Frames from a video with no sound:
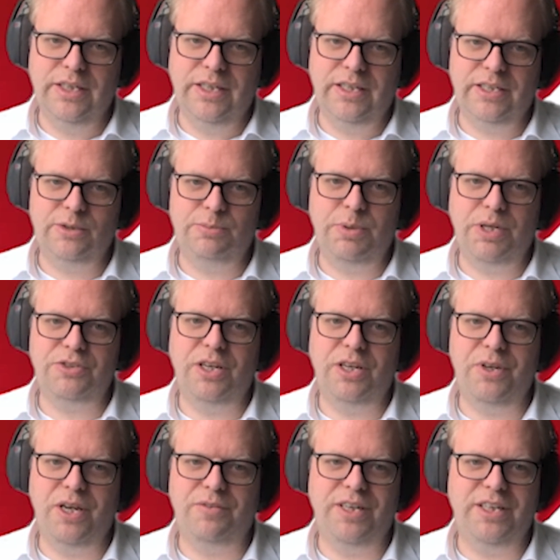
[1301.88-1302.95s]
And especially if
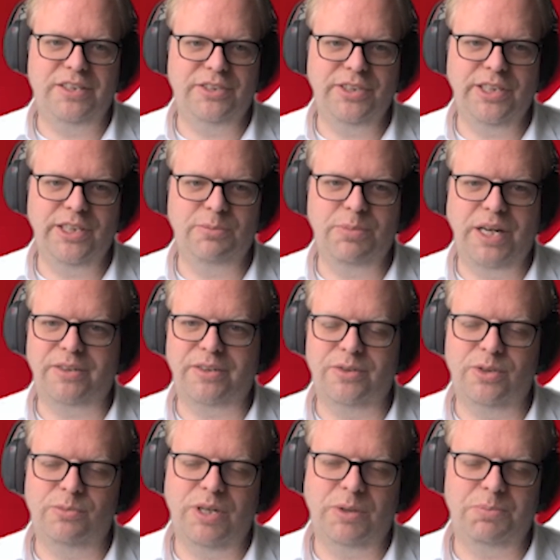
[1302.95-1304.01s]
you have an engineering
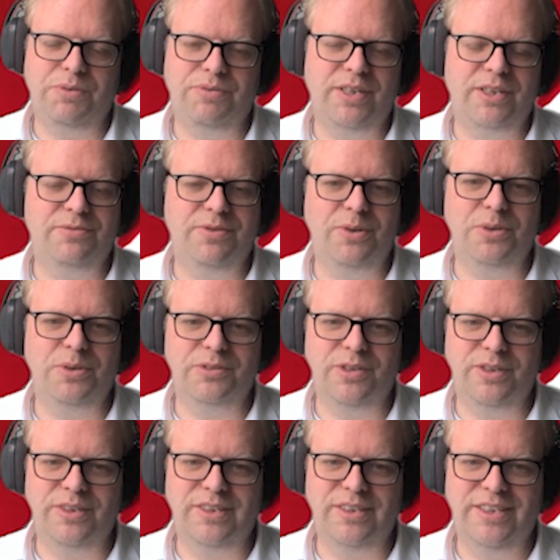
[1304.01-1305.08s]
background, you might be very focused
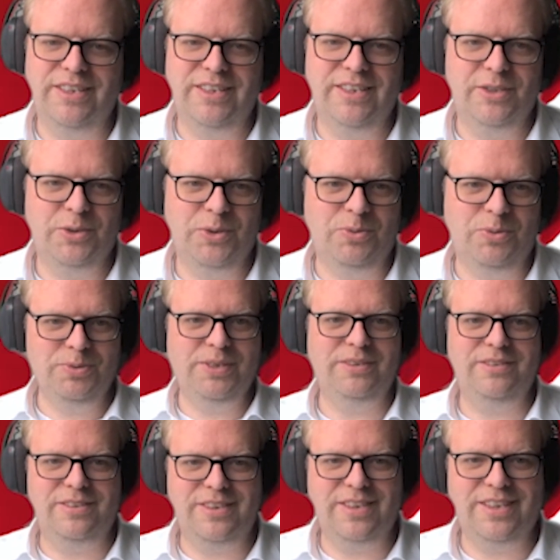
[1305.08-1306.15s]
on,
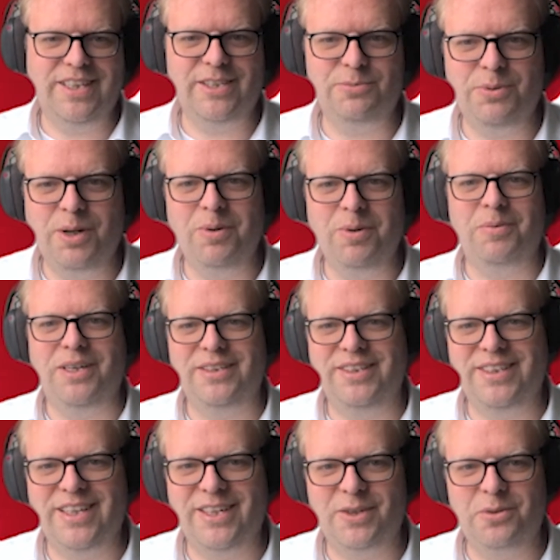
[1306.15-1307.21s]
this is a nice problem. I think
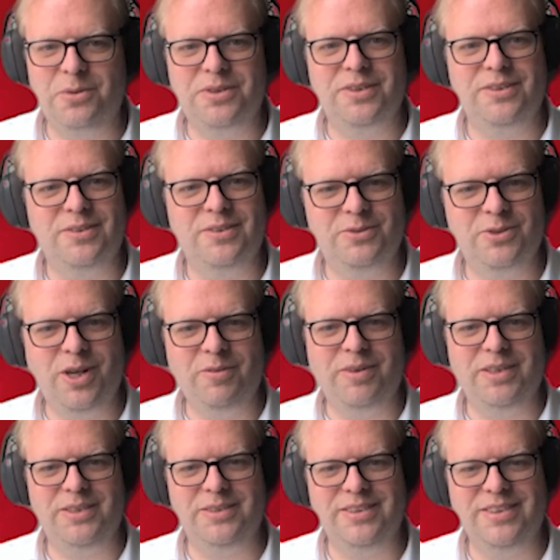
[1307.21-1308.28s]
I'll go and solve
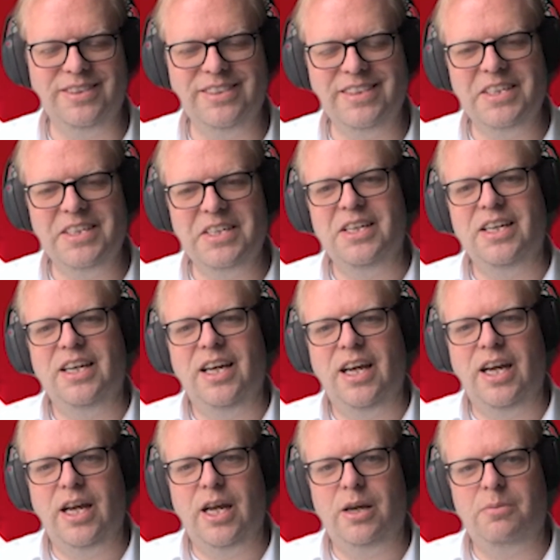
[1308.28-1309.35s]
it.
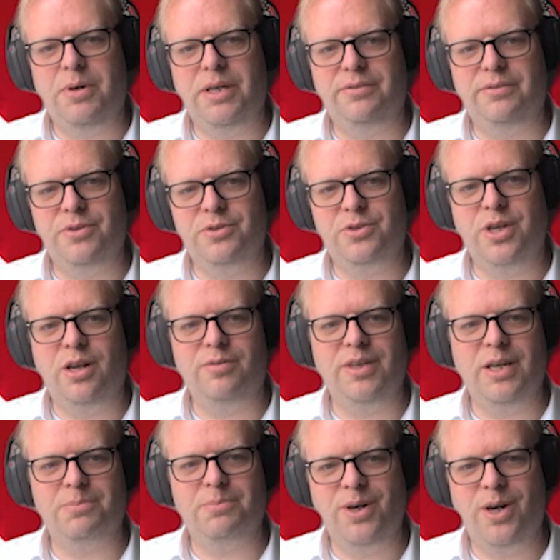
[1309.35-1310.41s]
But if you're
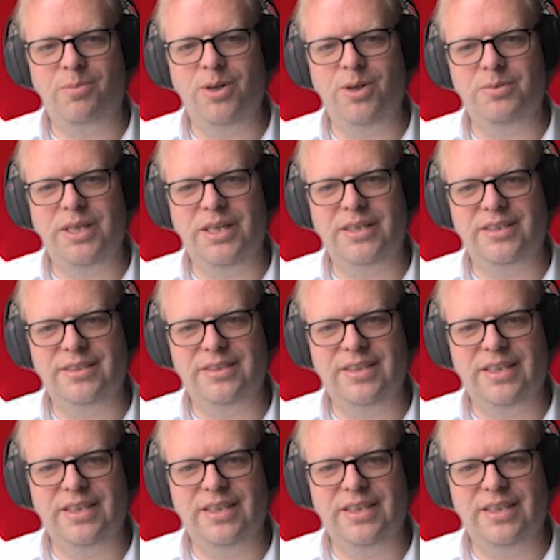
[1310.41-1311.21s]
solving a problem that